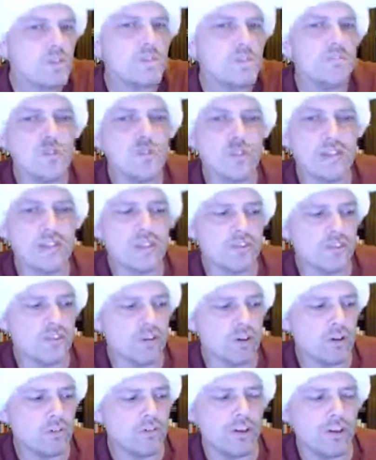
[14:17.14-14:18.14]
So that's
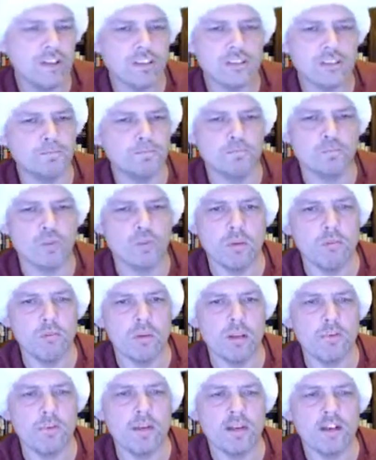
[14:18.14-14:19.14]
fair advice, but
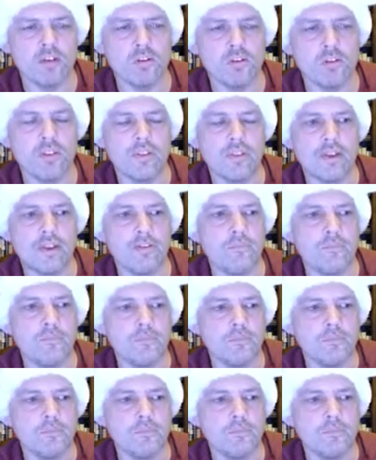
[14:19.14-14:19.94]
I'm not sure that